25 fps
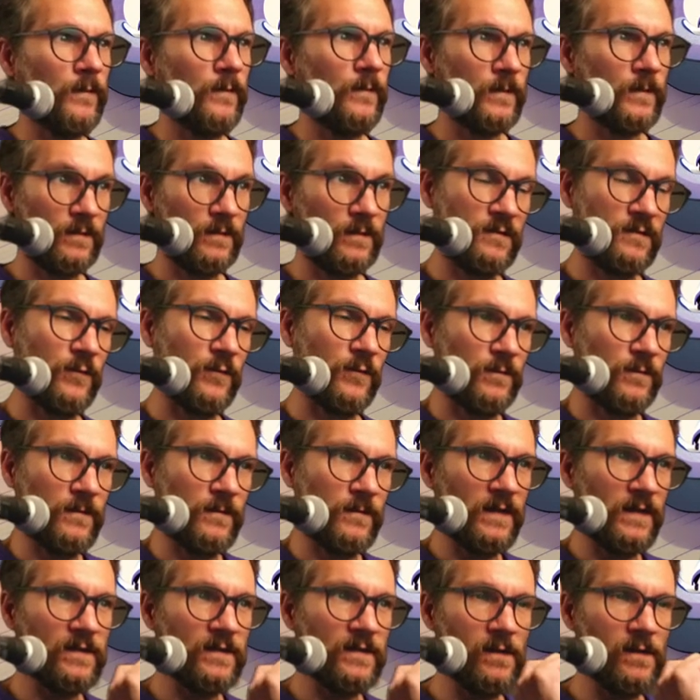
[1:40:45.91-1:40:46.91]
so
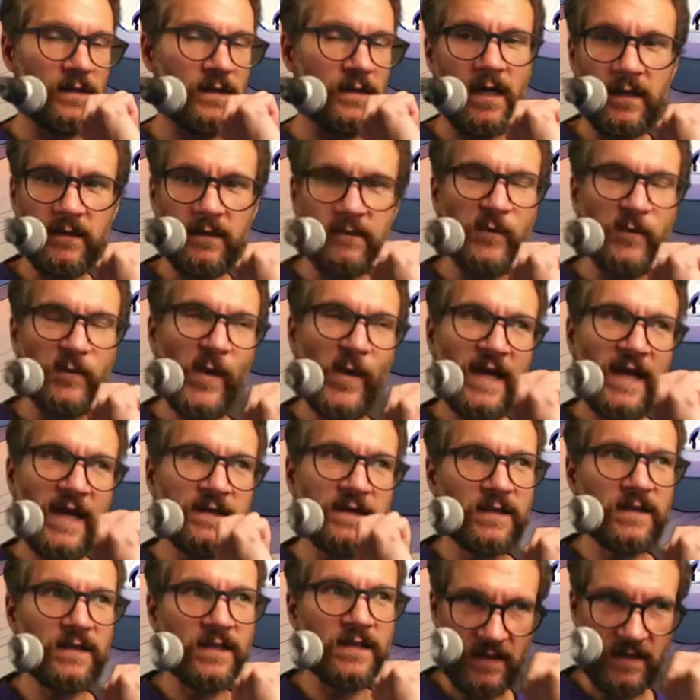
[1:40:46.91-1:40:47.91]
this legato
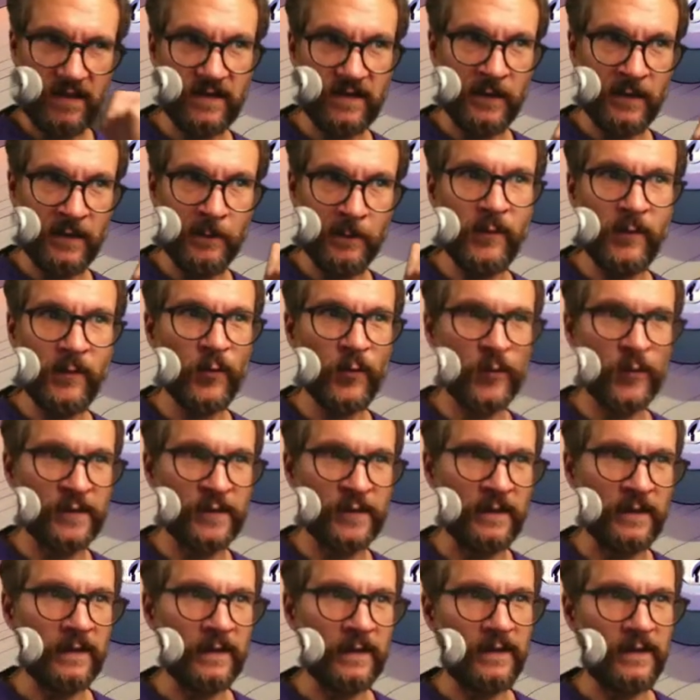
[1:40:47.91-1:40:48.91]
passage is
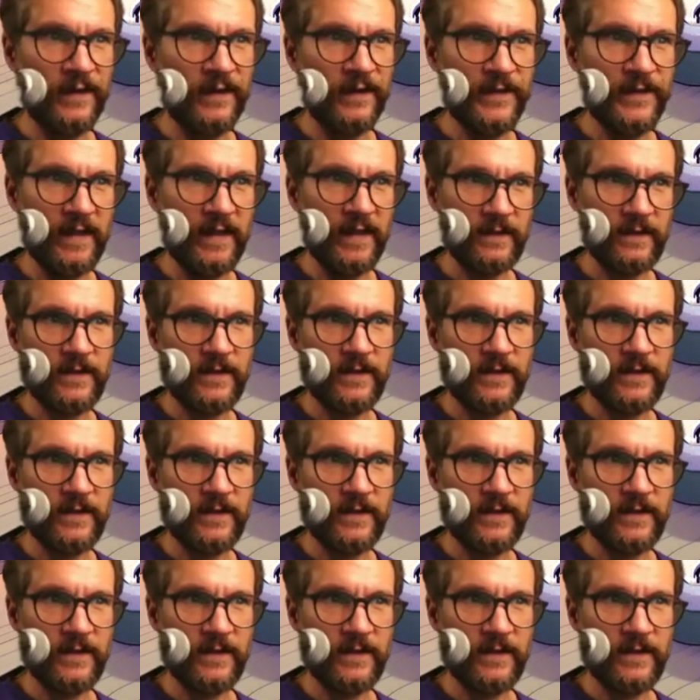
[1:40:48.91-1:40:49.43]
important, I think.